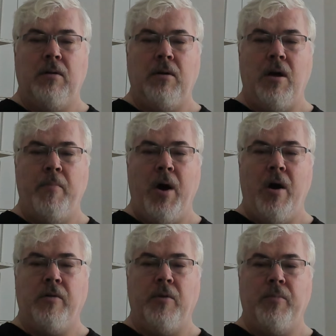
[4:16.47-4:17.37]

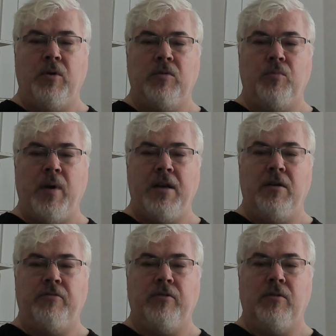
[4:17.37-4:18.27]
Among the most
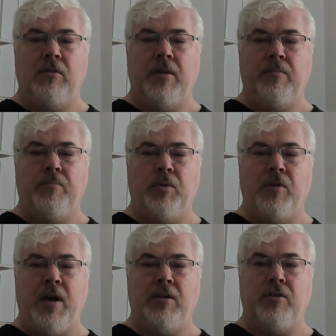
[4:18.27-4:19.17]
wonderful and
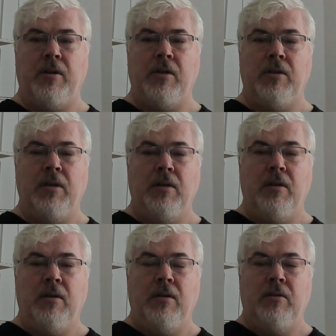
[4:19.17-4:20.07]
potentially
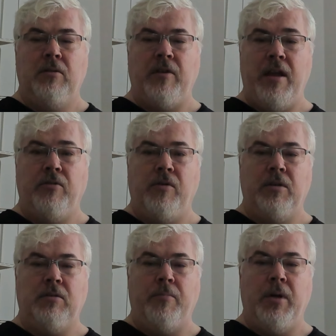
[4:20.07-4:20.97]

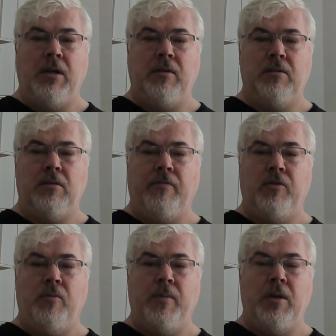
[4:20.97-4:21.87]
dangerous abilities of
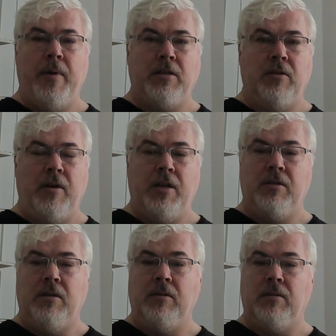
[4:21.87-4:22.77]
human
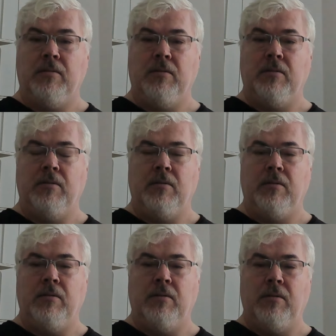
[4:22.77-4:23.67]
imagination
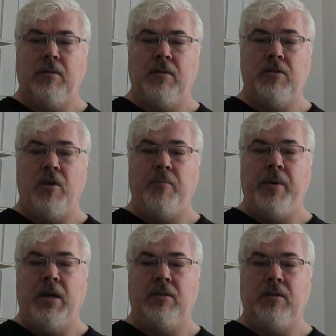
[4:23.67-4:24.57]
is the
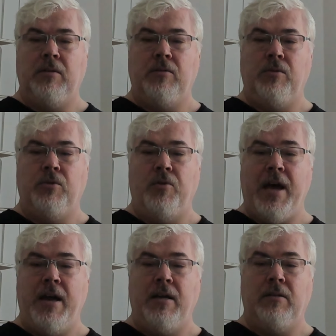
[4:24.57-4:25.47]
ability to
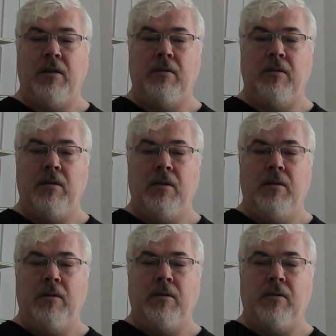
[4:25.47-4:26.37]
unite and
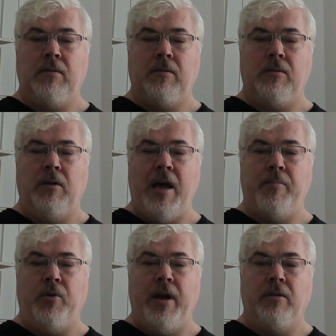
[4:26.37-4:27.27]

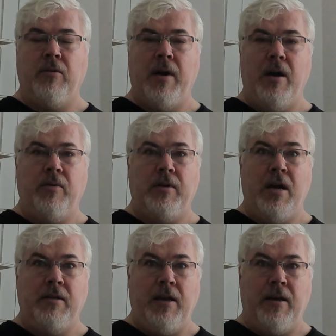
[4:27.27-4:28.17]
collaborate around an
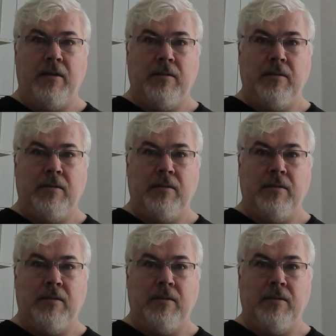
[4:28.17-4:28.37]
idea.